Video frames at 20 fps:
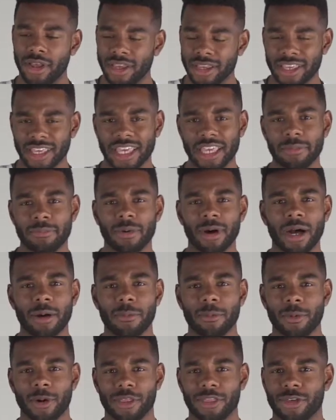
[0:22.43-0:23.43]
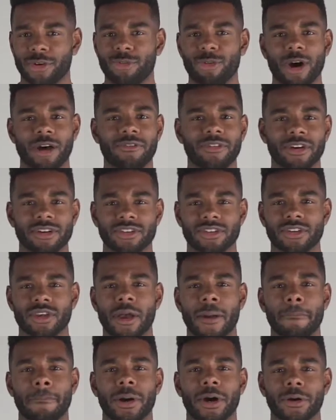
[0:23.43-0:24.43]
keep up with whoever's
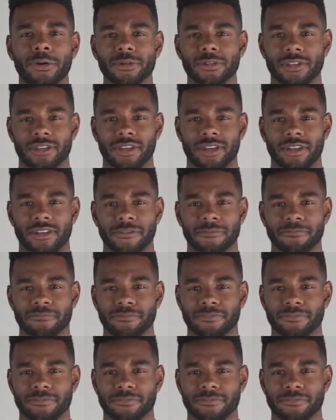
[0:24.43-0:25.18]
posting.